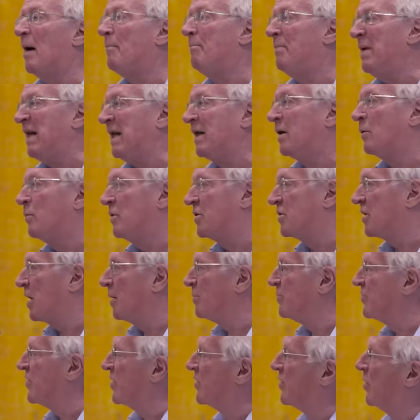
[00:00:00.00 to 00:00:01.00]
Dabiq, which
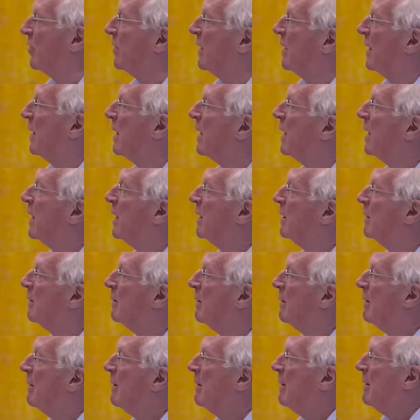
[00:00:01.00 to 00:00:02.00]
comes out online,
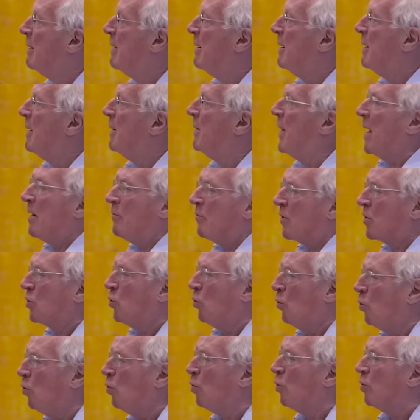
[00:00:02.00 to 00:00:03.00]
they
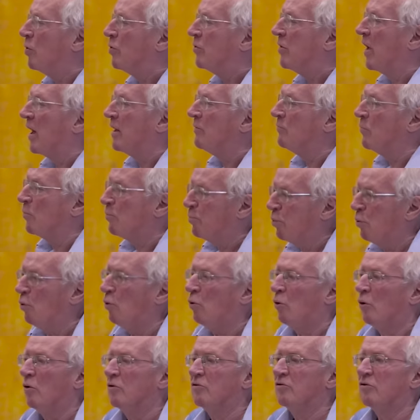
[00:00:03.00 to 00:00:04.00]
record and
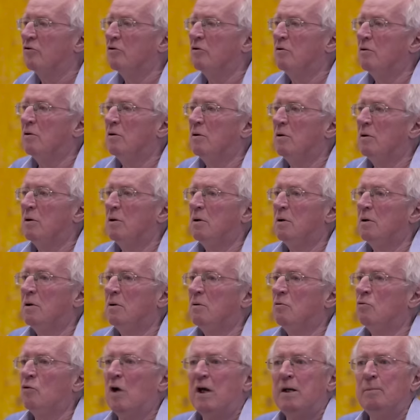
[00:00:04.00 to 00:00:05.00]
report
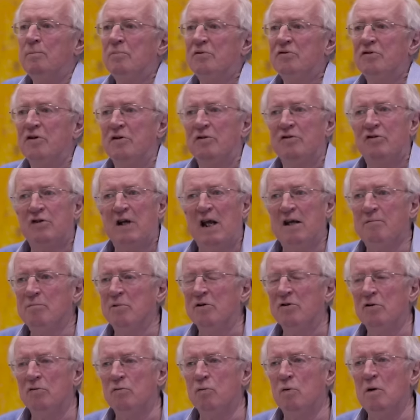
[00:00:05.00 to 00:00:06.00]
rapes,
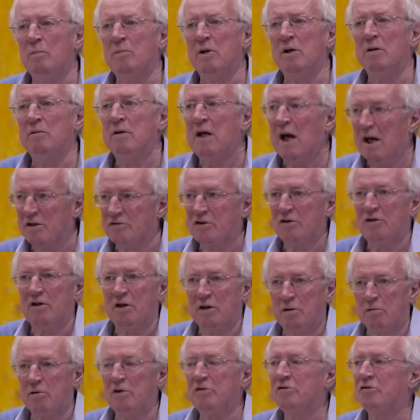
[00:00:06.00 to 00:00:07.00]
enslavement of women,
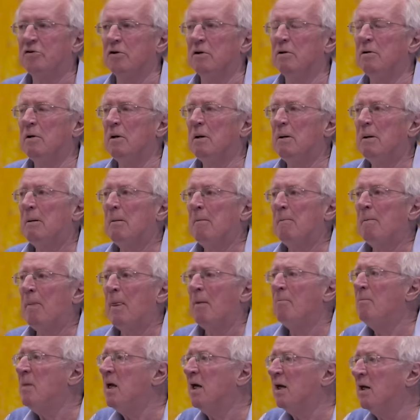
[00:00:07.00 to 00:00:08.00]
Yazidi Christian,
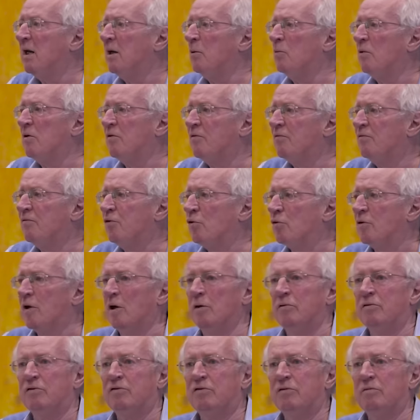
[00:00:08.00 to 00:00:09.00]
merely with
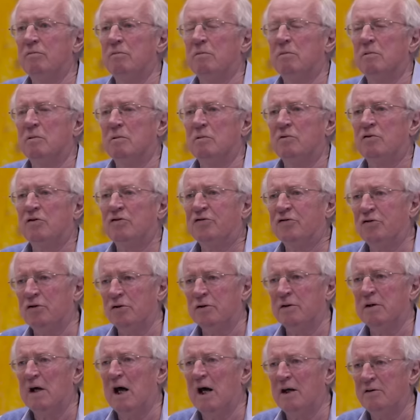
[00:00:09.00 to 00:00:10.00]
footnotes to
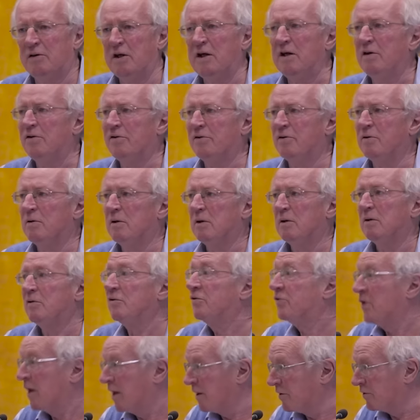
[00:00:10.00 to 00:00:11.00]
certain hadith
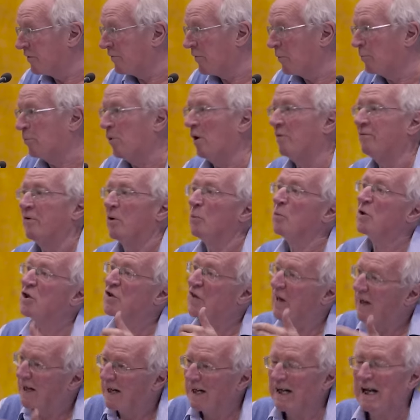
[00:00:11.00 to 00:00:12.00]
sayings of the Prophet,
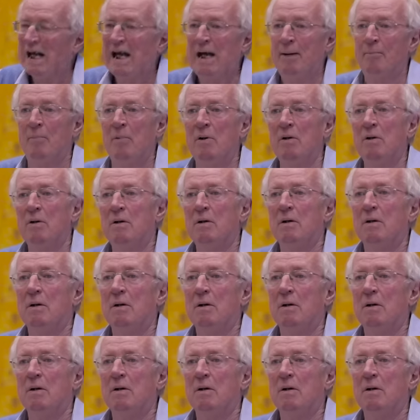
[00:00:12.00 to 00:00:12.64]
which they claim